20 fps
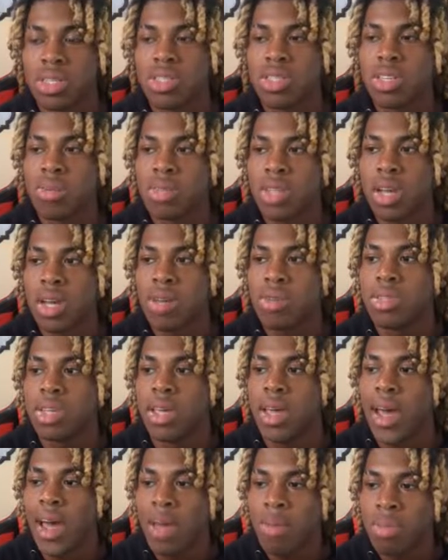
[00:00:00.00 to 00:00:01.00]
is sometimes
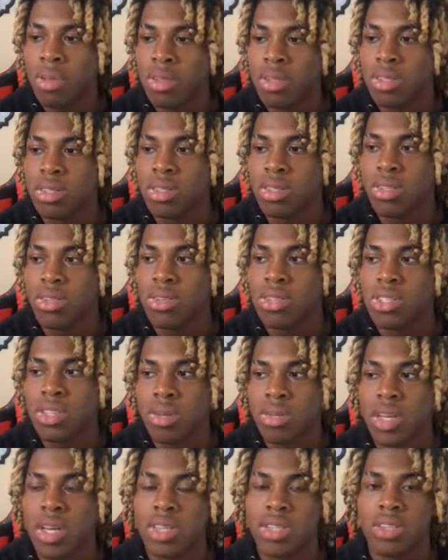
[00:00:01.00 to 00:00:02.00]
it happens. You know,
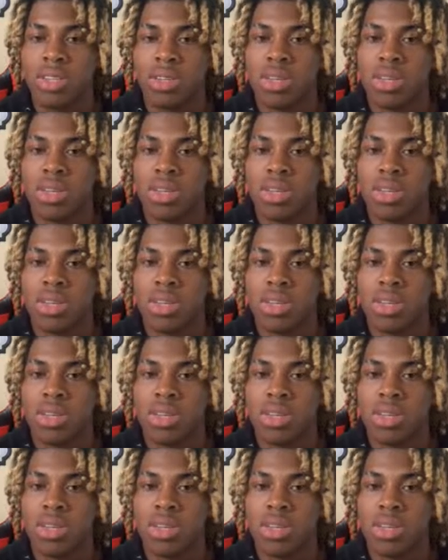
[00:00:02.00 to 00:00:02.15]
sometimes it